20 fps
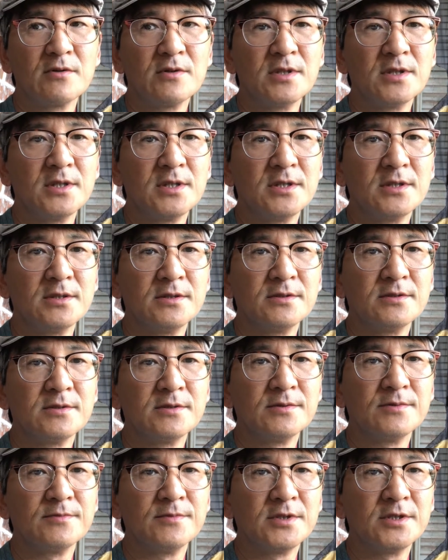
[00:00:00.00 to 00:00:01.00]
in
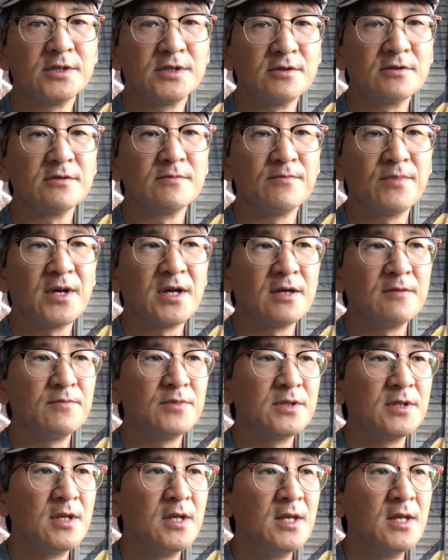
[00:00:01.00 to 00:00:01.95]
certain pipes,